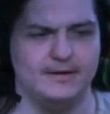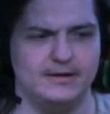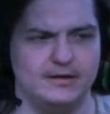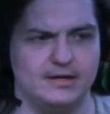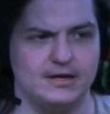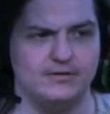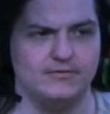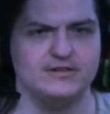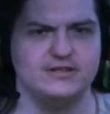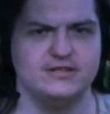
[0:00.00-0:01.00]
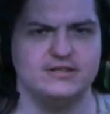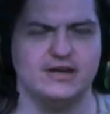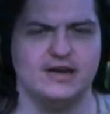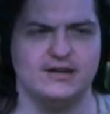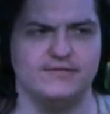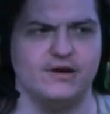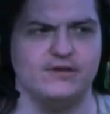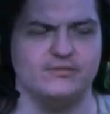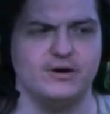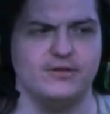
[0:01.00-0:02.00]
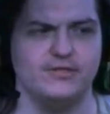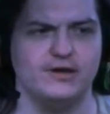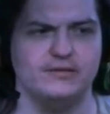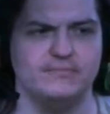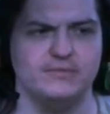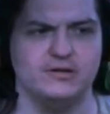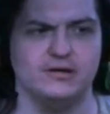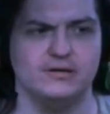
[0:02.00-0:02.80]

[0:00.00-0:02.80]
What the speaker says: yeah, rest of society frowns upon that. Me,